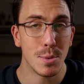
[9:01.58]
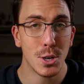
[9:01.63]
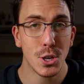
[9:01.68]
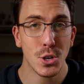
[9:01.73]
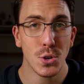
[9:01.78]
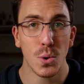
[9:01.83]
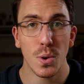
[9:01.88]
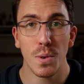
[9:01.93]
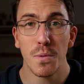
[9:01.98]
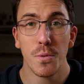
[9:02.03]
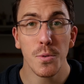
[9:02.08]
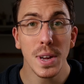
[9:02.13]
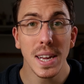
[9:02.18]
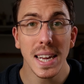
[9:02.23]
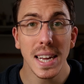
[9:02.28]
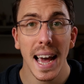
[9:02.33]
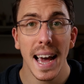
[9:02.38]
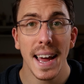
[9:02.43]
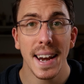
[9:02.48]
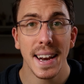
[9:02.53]
sure
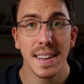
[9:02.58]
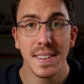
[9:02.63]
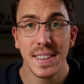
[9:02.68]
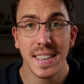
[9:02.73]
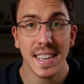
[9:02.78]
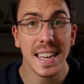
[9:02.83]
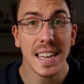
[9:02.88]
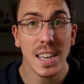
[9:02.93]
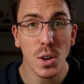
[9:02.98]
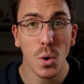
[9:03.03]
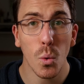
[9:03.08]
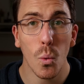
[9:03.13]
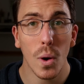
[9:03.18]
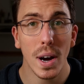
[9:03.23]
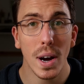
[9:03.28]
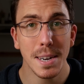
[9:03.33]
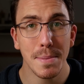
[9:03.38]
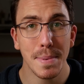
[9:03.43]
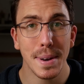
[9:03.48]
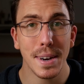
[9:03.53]
FreeCAD has seen
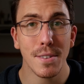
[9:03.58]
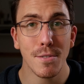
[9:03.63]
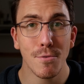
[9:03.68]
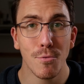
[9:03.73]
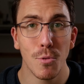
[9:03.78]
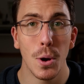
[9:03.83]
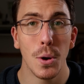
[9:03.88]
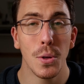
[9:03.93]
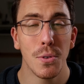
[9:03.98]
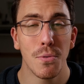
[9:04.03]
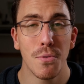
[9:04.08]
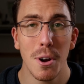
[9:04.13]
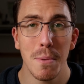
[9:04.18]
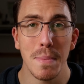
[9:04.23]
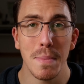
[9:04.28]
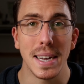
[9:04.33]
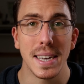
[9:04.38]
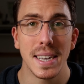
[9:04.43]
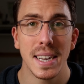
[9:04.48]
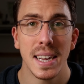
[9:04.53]
quite a bit of growth from
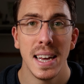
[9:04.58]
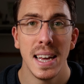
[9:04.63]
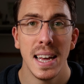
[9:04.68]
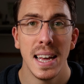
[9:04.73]
it.